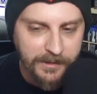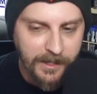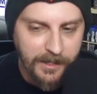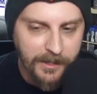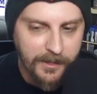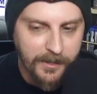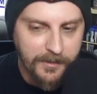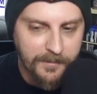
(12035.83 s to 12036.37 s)

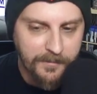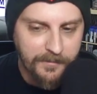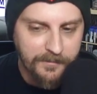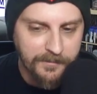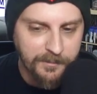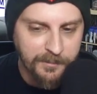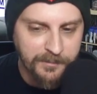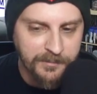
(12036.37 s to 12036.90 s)

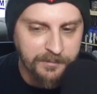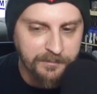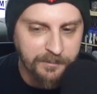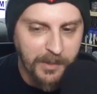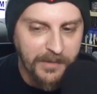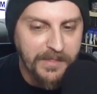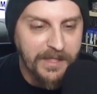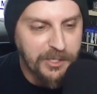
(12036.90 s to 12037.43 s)

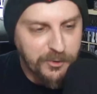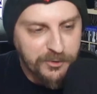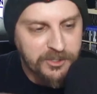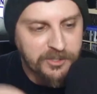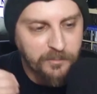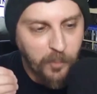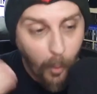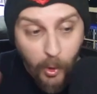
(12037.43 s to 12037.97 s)
But they use
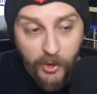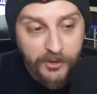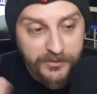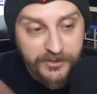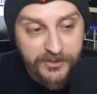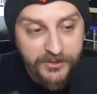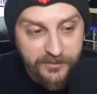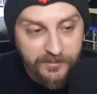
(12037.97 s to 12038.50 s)

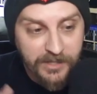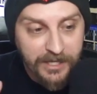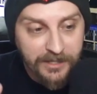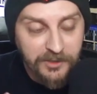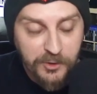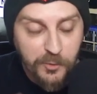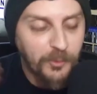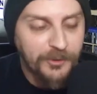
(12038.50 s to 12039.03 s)
words that
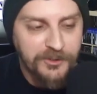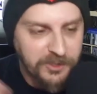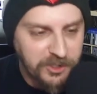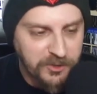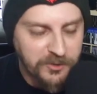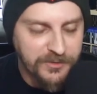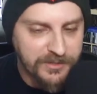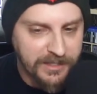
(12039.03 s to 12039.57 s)
you wouldn't
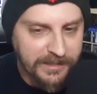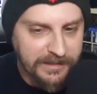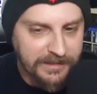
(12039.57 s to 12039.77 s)
use in